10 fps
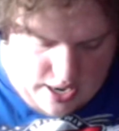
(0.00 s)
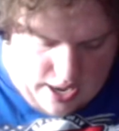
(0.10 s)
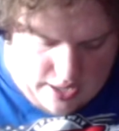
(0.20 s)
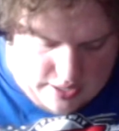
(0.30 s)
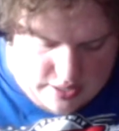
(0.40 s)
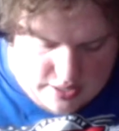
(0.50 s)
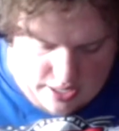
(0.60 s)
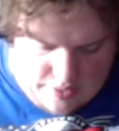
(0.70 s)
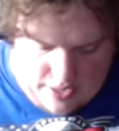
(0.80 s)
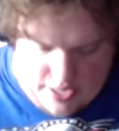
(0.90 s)
and is
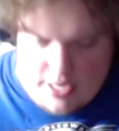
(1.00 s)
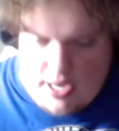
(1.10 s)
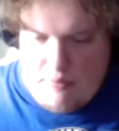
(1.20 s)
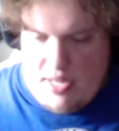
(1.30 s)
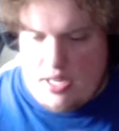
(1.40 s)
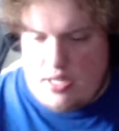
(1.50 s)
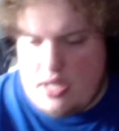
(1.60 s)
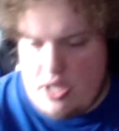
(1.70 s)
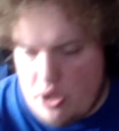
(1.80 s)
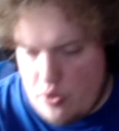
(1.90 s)
being ready to come here to the
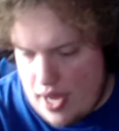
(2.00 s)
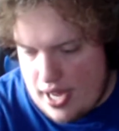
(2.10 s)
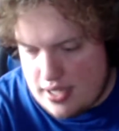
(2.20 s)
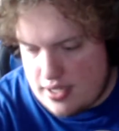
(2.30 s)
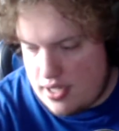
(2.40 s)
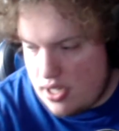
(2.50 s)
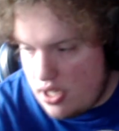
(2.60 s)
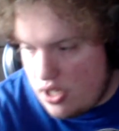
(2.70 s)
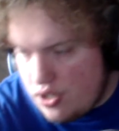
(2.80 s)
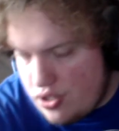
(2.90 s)
US,
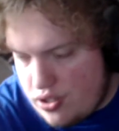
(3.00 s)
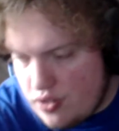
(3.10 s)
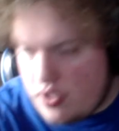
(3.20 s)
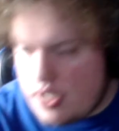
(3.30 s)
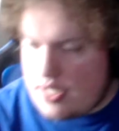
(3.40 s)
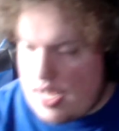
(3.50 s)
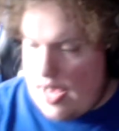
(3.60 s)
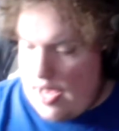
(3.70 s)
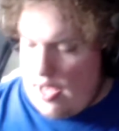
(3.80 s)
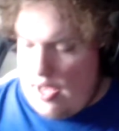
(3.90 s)
to
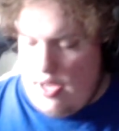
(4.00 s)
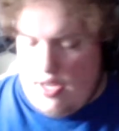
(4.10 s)
today,